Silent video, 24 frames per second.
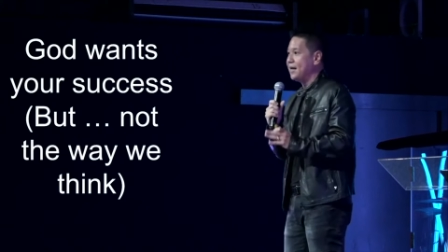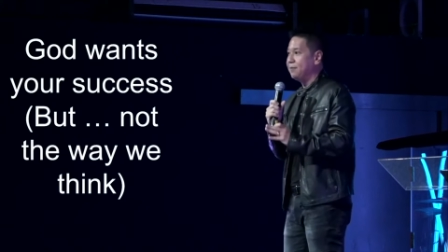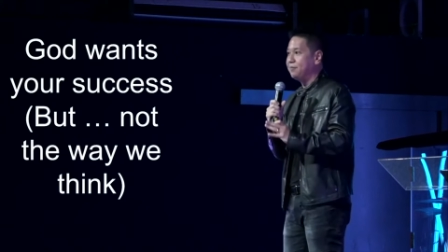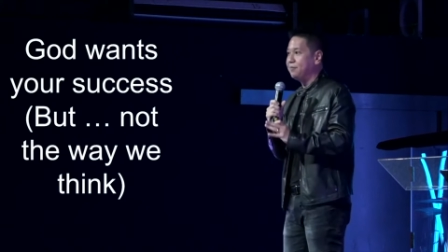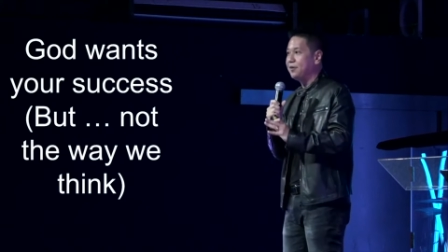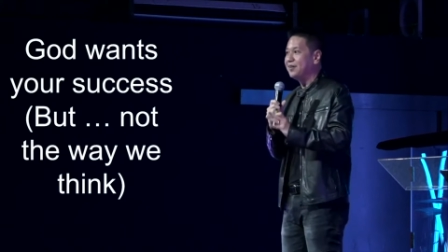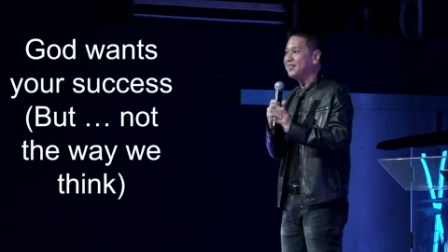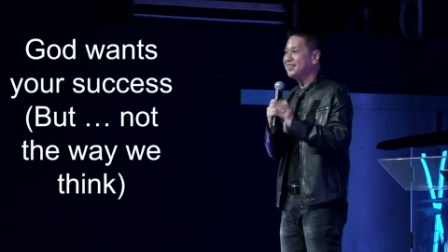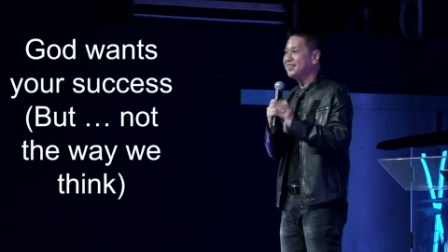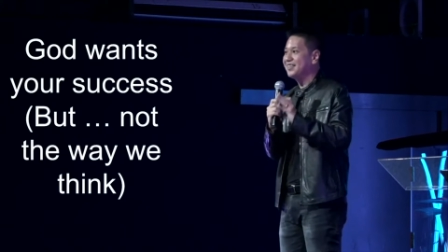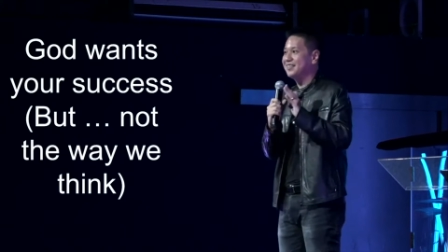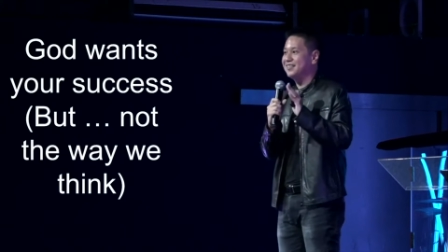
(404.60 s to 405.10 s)

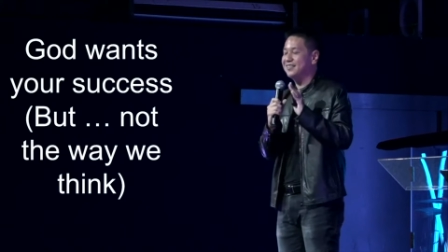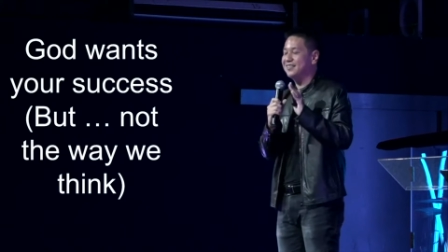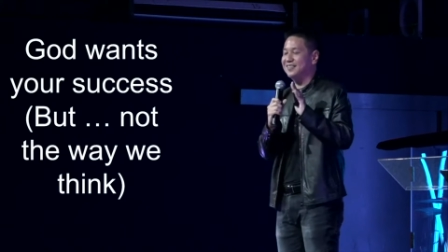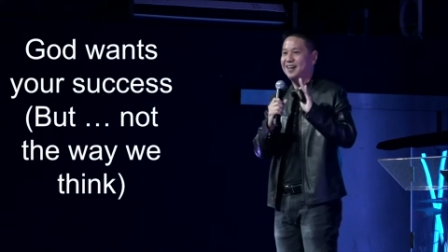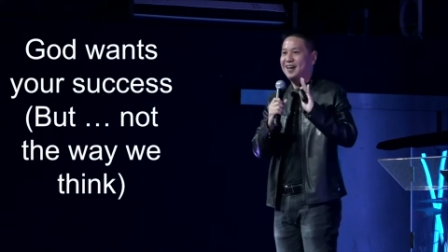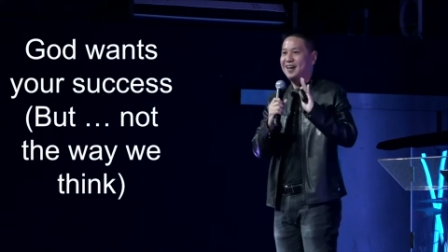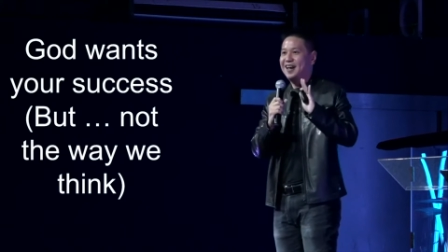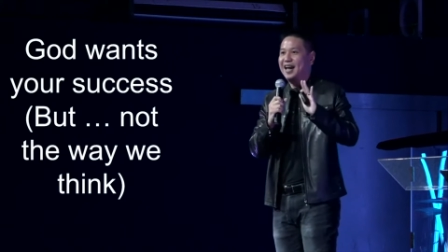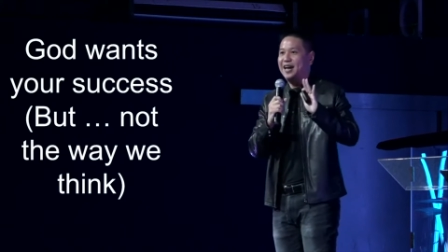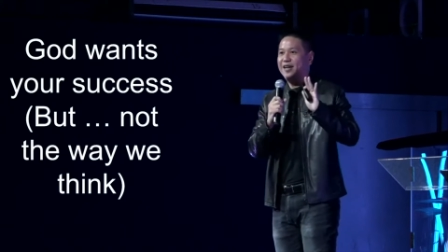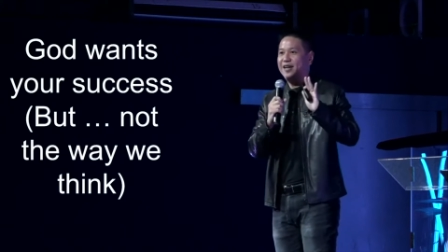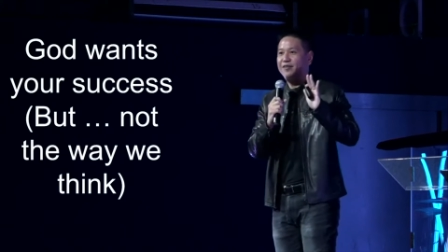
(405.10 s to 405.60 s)
not just,
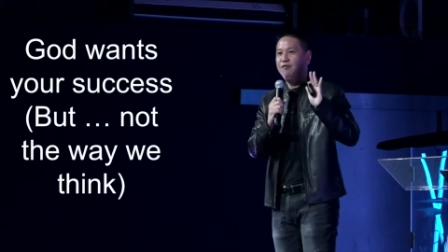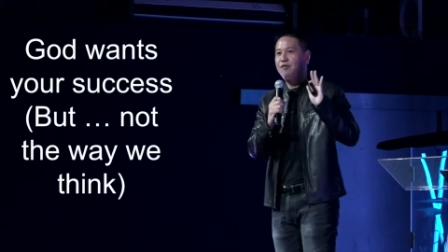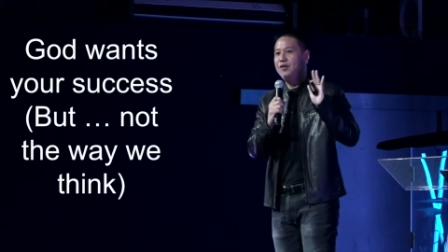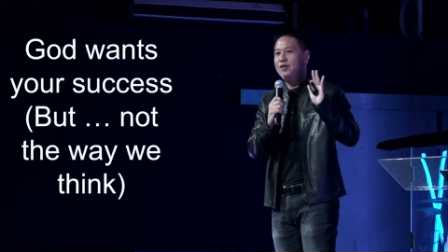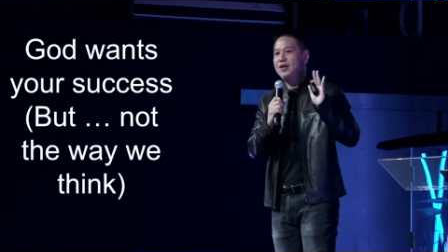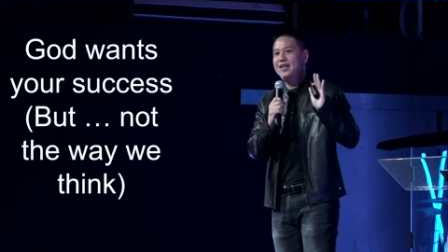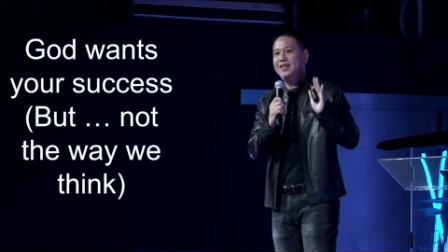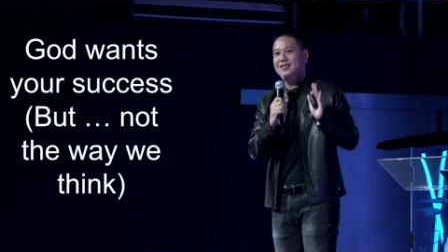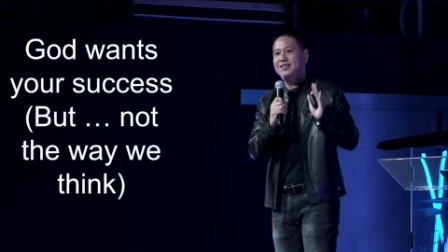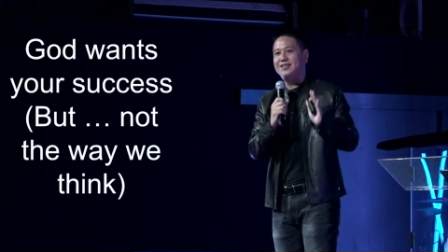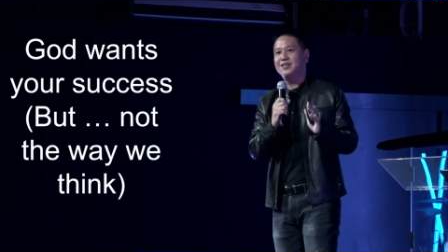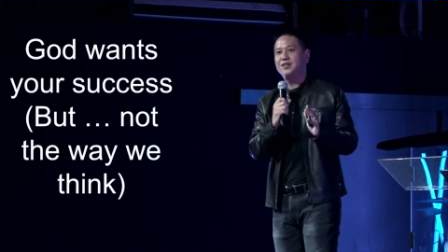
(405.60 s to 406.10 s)
if you
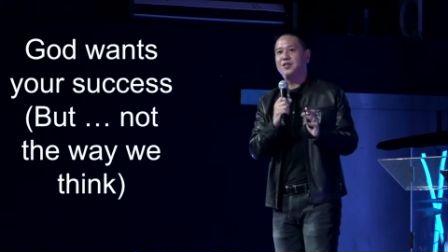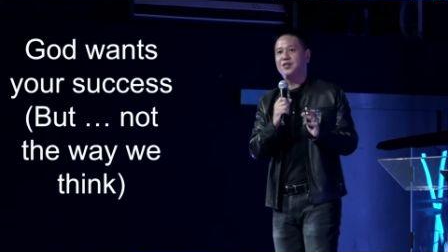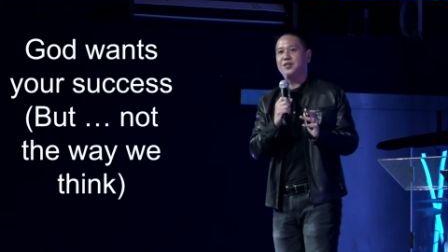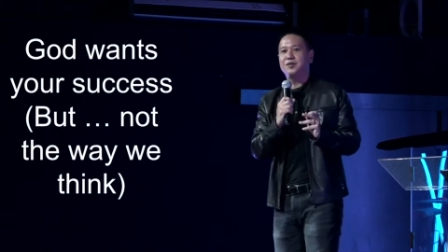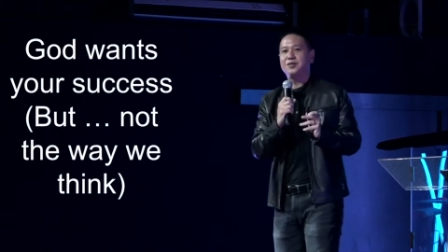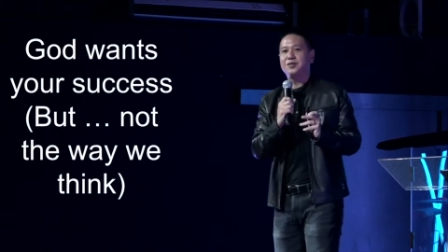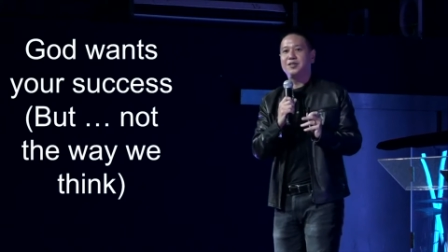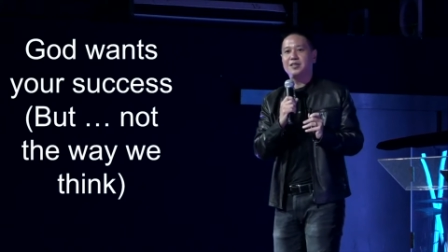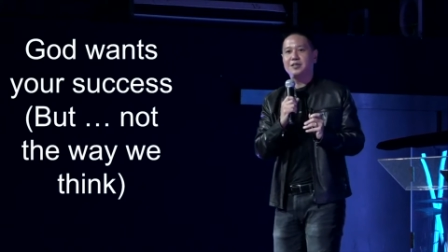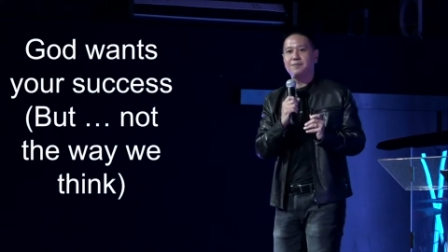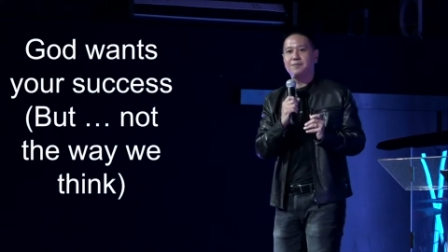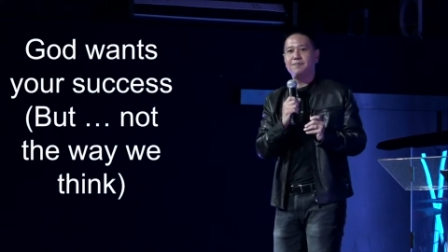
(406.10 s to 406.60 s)
listen to
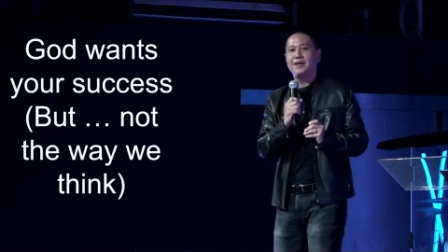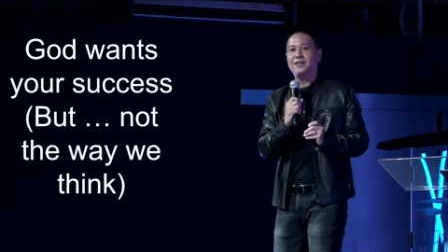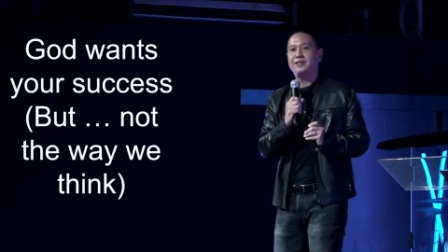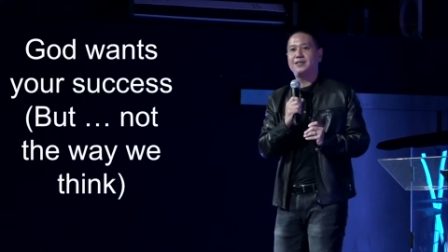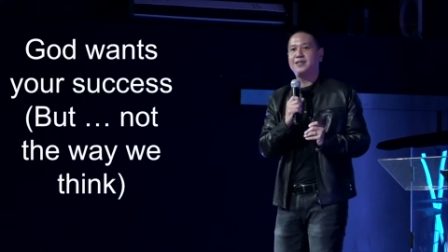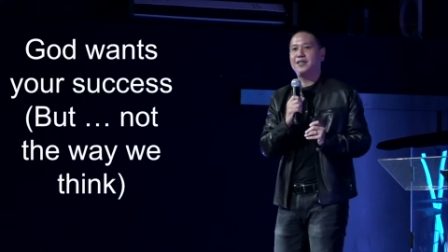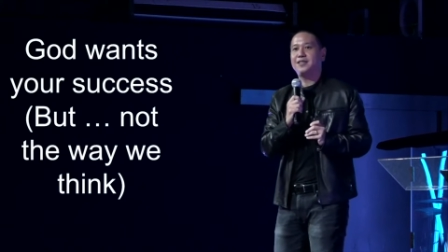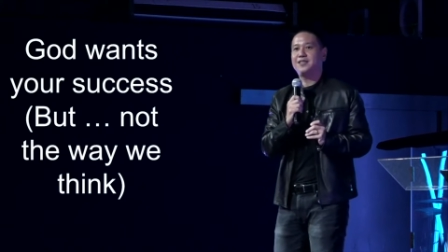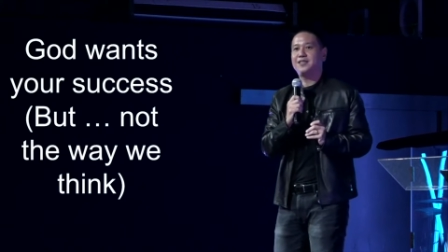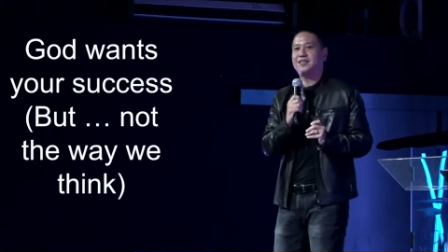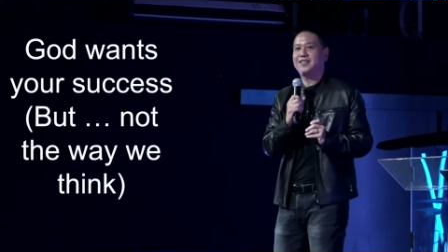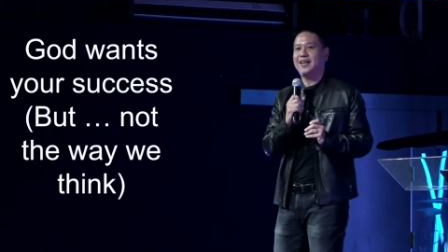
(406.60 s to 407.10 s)
this message